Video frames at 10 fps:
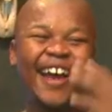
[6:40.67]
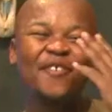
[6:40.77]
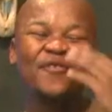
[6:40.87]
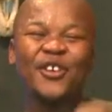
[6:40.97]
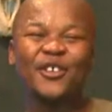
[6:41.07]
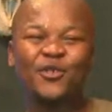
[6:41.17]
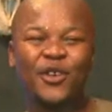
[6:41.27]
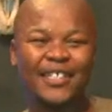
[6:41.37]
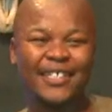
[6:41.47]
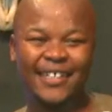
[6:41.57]
I'm very
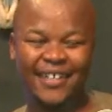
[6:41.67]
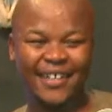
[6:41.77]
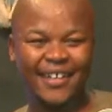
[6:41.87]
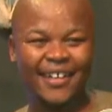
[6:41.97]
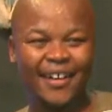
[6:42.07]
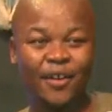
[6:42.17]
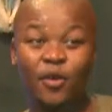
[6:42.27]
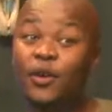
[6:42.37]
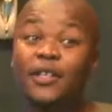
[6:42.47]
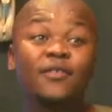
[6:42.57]
sweaty.
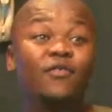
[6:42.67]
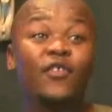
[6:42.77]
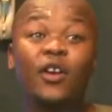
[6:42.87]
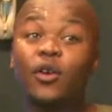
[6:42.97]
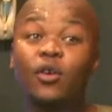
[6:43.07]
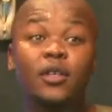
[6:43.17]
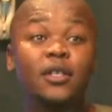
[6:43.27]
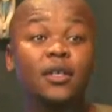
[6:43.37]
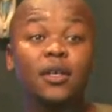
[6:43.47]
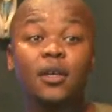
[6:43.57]
Oh, it's very
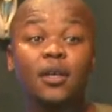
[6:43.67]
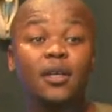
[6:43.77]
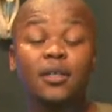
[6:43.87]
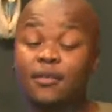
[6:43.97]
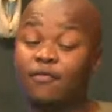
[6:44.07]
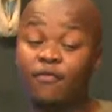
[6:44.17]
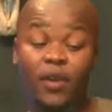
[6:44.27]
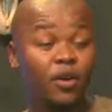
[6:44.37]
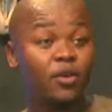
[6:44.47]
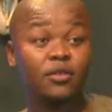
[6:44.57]
hot. It's
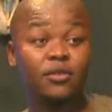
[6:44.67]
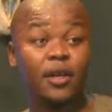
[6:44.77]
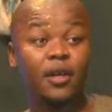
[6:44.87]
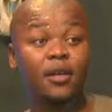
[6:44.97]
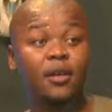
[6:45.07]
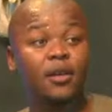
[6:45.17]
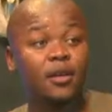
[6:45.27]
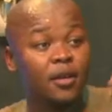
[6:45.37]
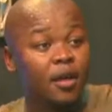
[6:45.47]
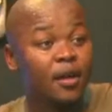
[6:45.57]
very hot today.
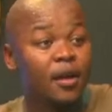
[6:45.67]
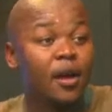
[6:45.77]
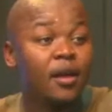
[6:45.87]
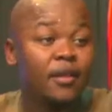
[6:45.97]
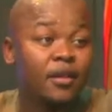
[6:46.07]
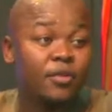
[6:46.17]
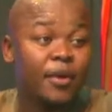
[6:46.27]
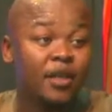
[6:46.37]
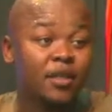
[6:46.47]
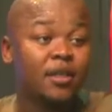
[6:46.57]
Thank you,
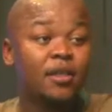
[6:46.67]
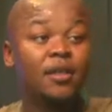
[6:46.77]
Matt.